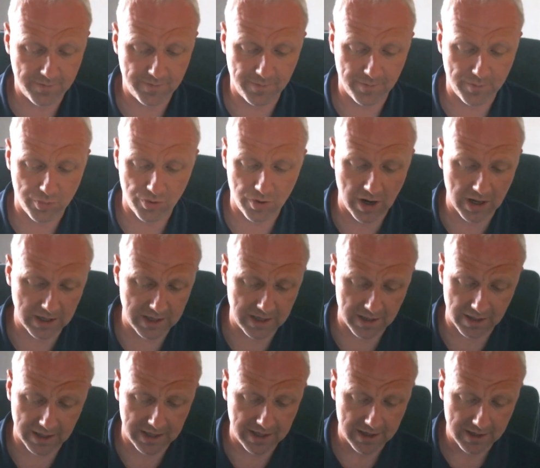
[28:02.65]

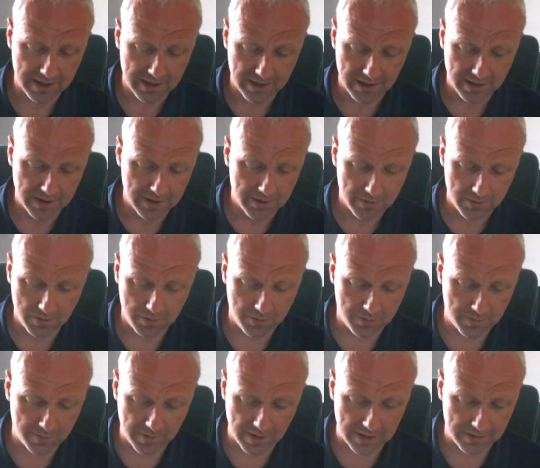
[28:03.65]
brilliantly.
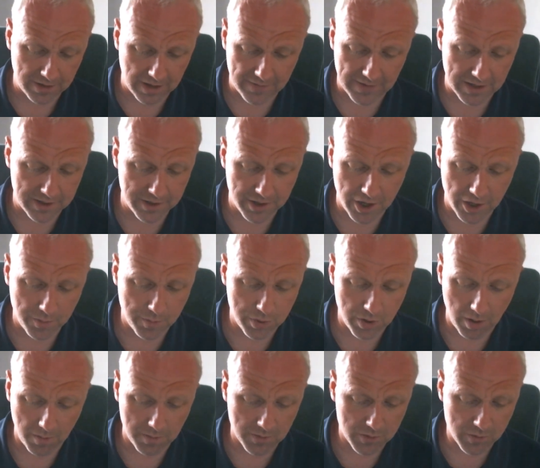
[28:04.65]
And I've had no
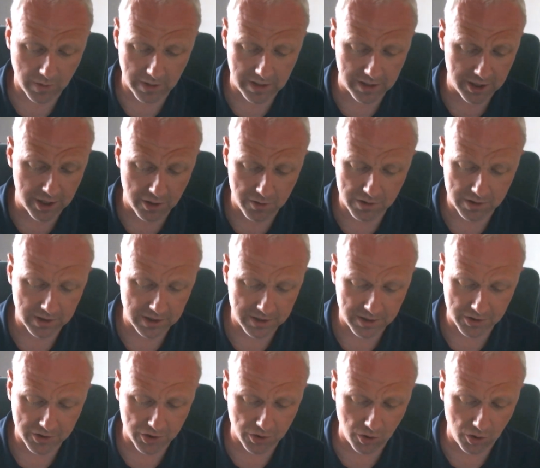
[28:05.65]
problems with it using it
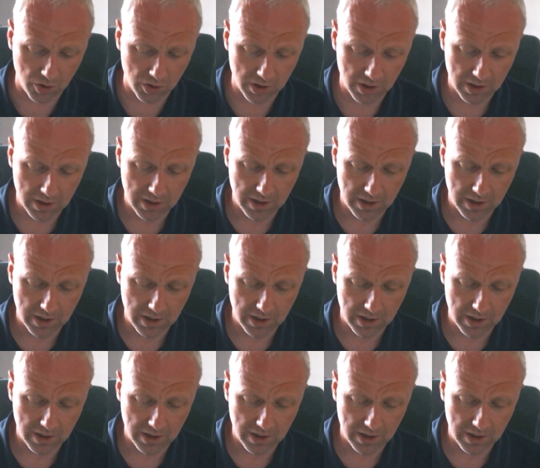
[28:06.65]
at all.